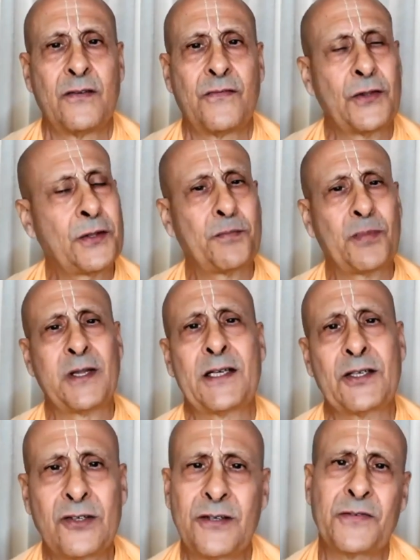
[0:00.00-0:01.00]
for the
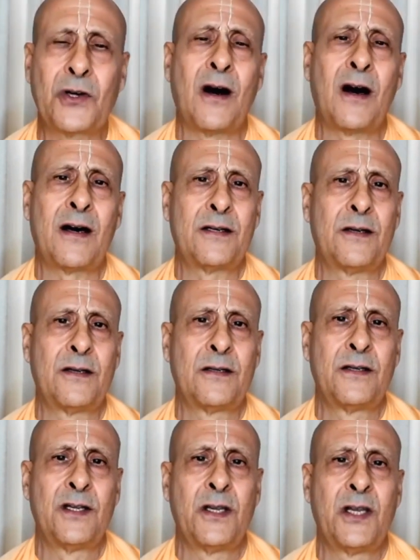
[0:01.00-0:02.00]
pleasure of God
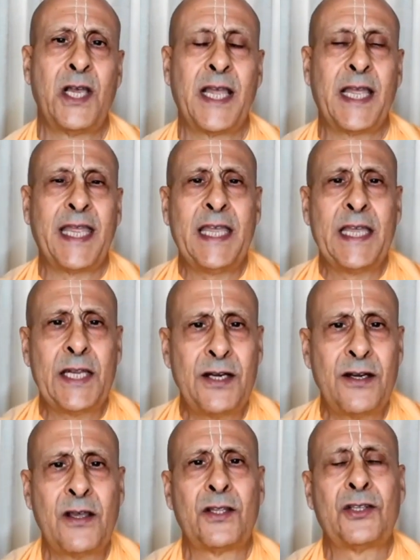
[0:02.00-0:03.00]

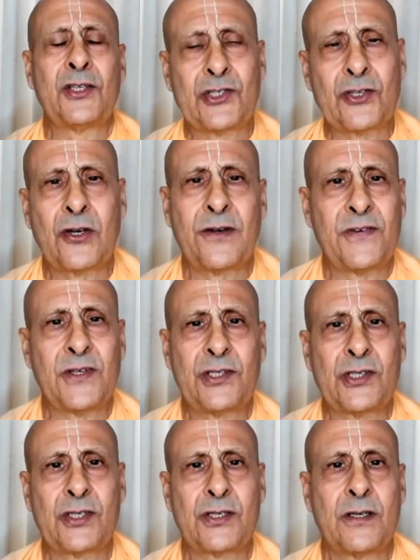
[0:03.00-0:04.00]
in the
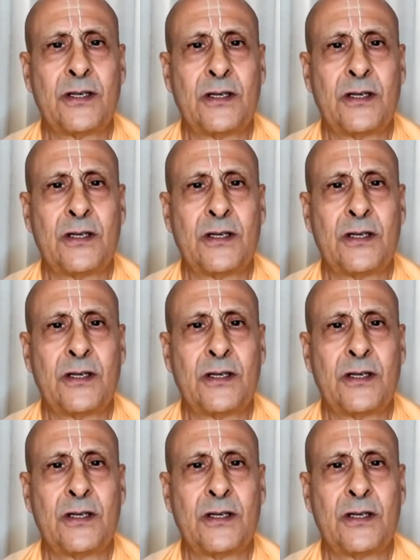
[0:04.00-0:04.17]
service